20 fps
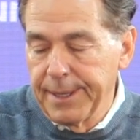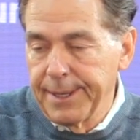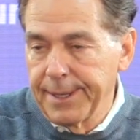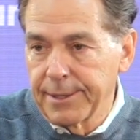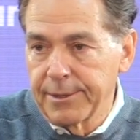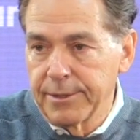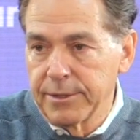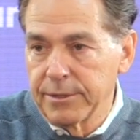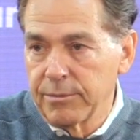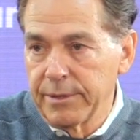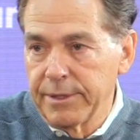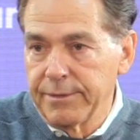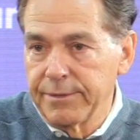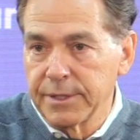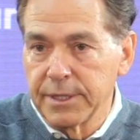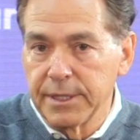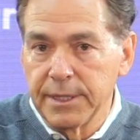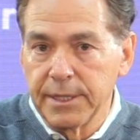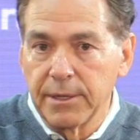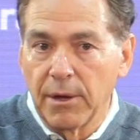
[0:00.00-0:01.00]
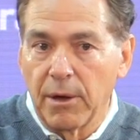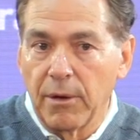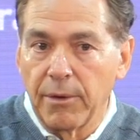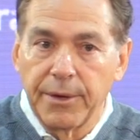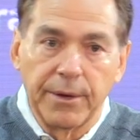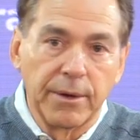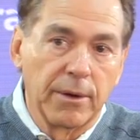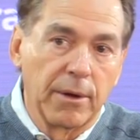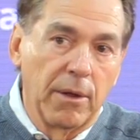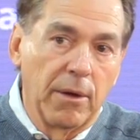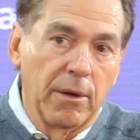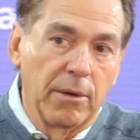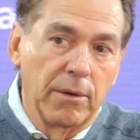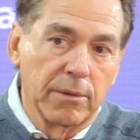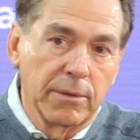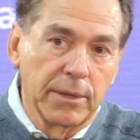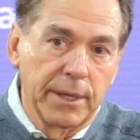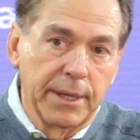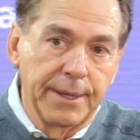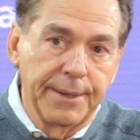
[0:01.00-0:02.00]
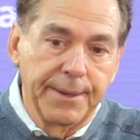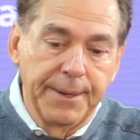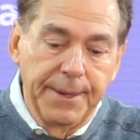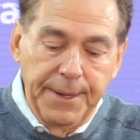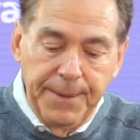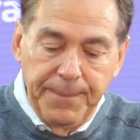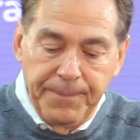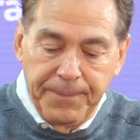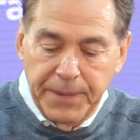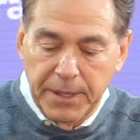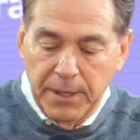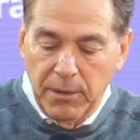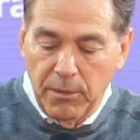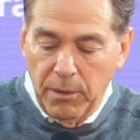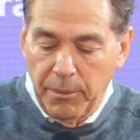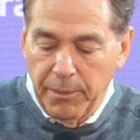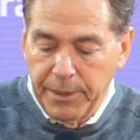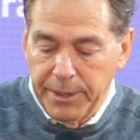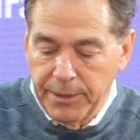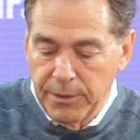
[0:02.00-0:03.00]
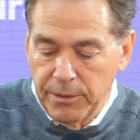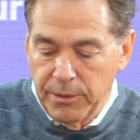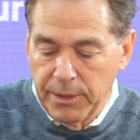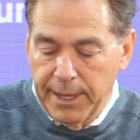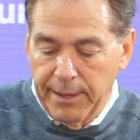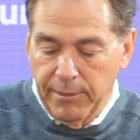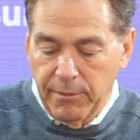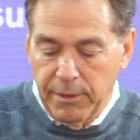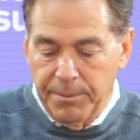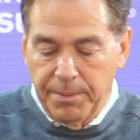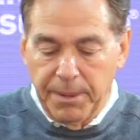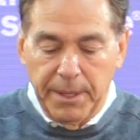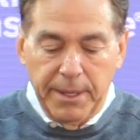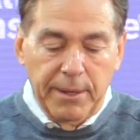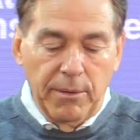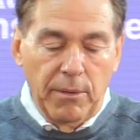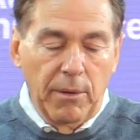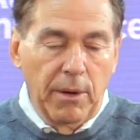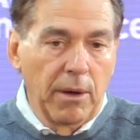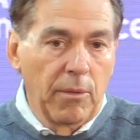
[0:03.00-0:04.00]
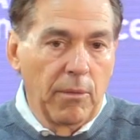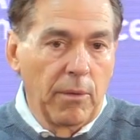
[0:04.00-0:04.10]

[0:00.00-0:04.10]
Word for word: because uh, we've seen all year long that you know, when we do that, we play well.